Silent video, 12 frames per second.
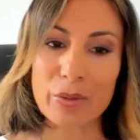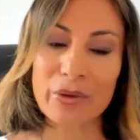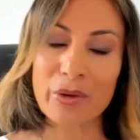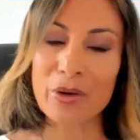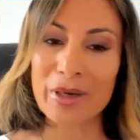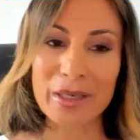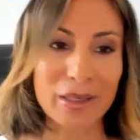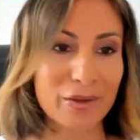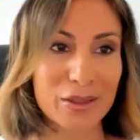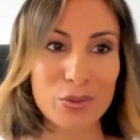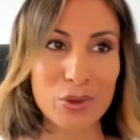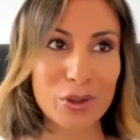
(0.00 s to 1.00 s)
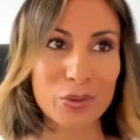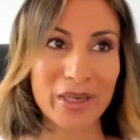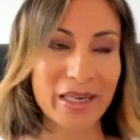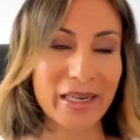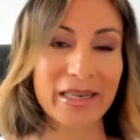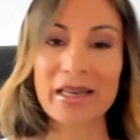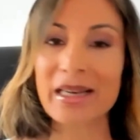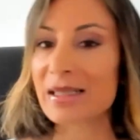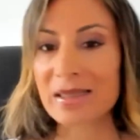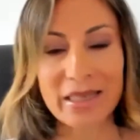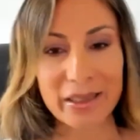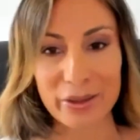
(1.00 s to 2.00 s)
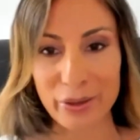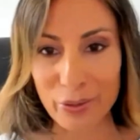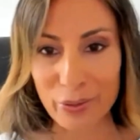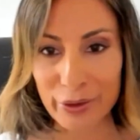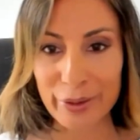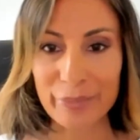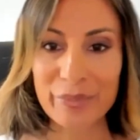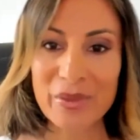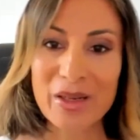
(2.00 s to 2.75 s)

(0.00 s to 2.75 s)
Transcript: We're already in this world where AI has taken over.